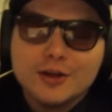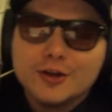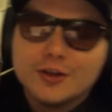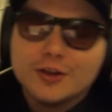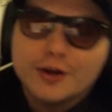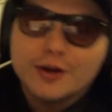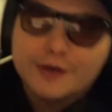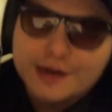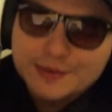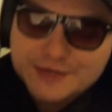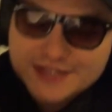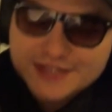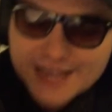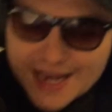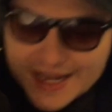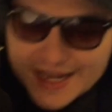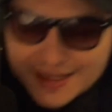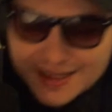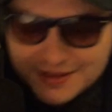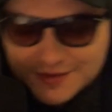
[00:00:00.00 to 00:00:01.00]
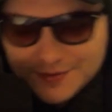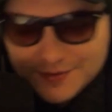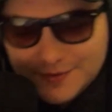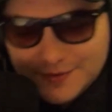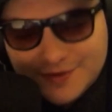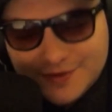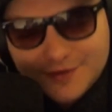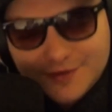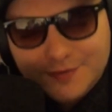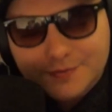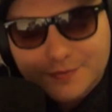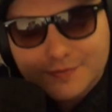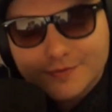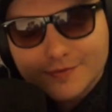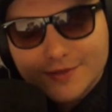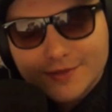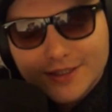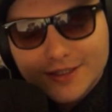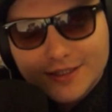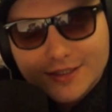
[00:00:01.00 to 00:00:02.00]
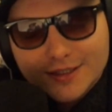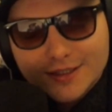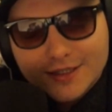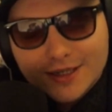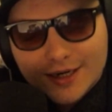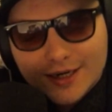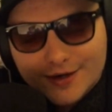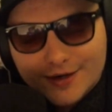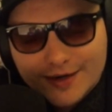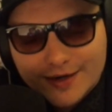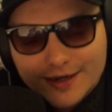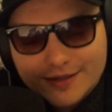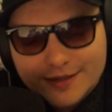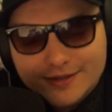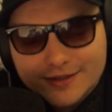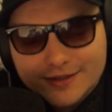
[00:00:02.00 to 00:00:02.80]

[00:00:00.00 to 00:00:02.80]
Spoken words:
know what I'm saying? All right.